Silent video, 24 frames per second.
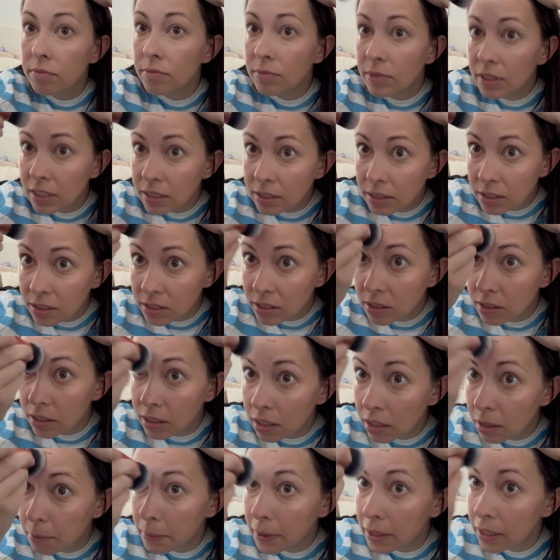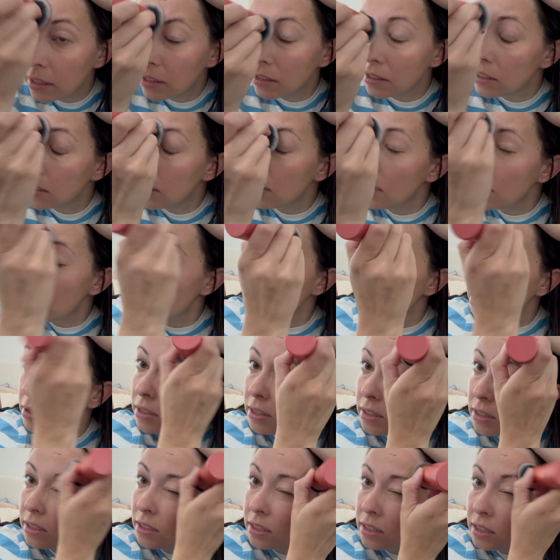Let's do a little bit on top.
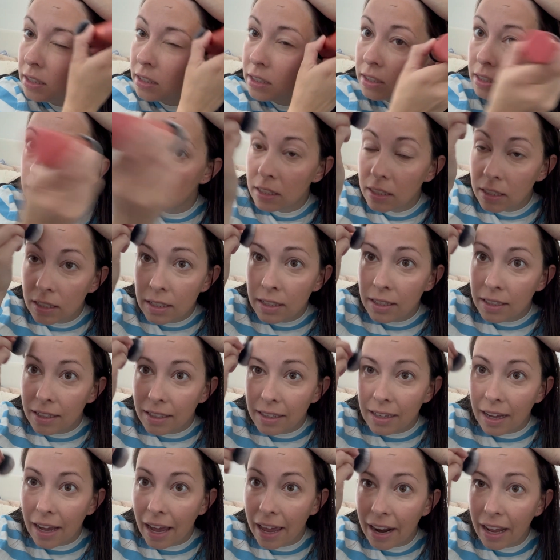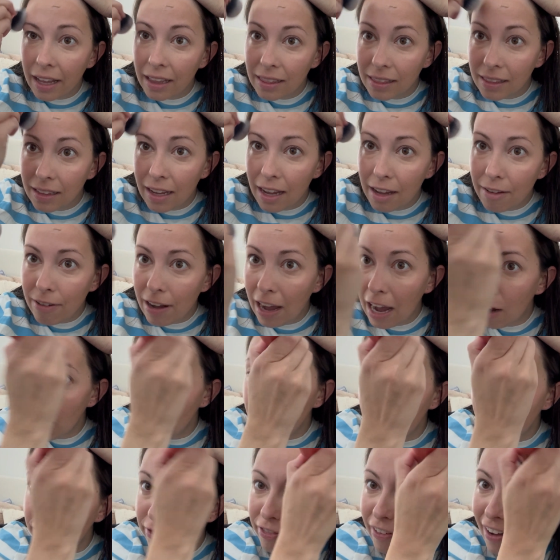And I love how
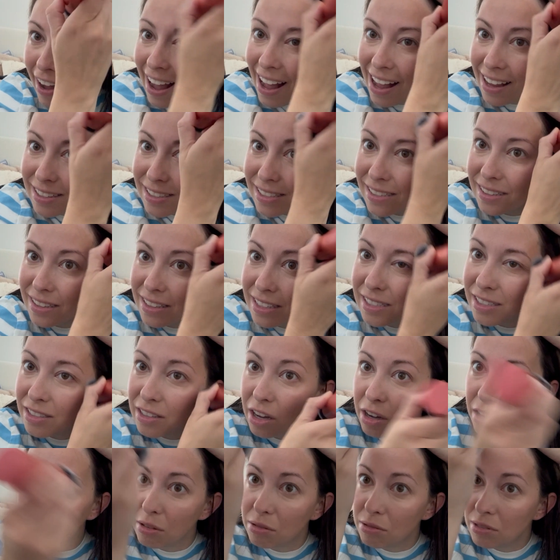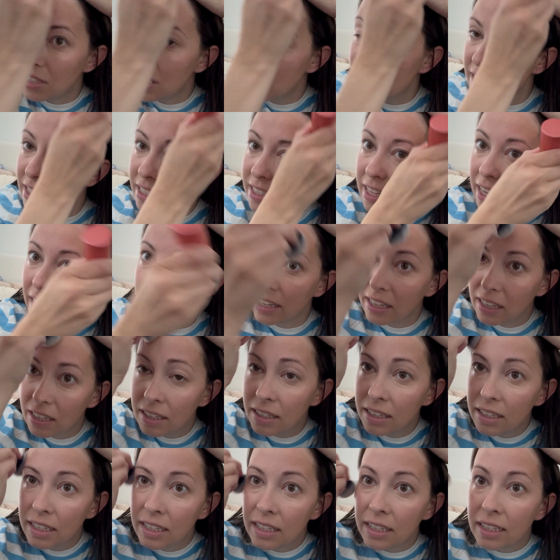fast this goes. This is like
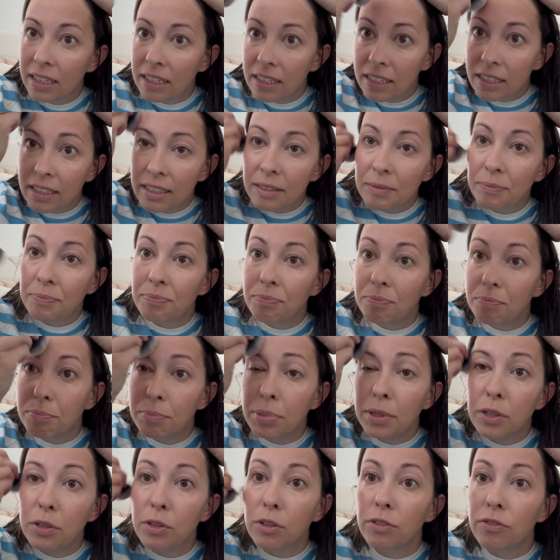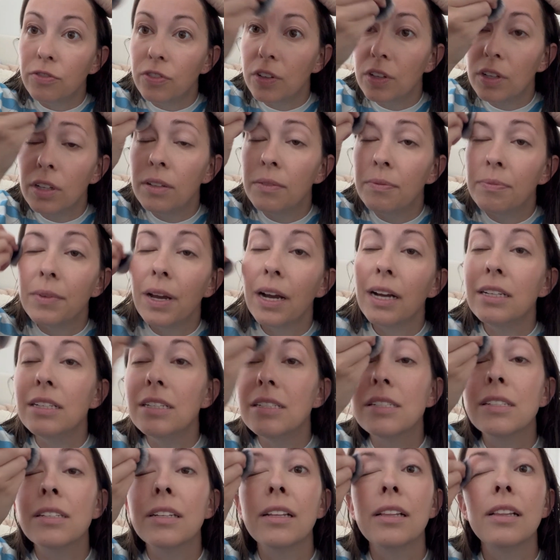beautiful. I
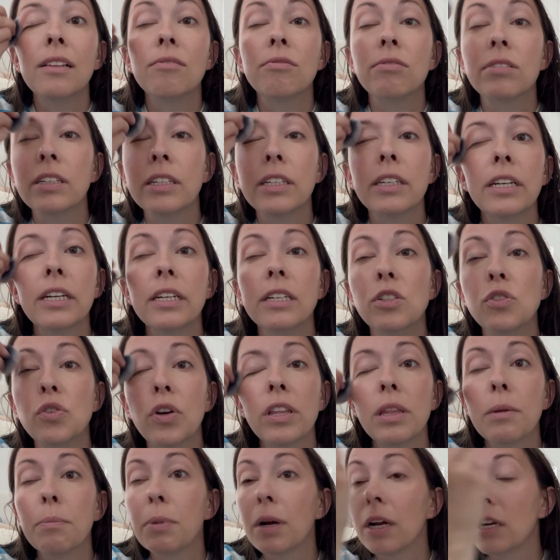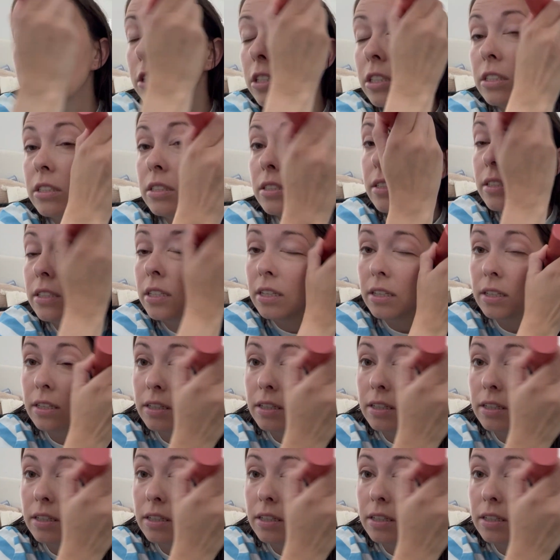just really enjoy the brushes.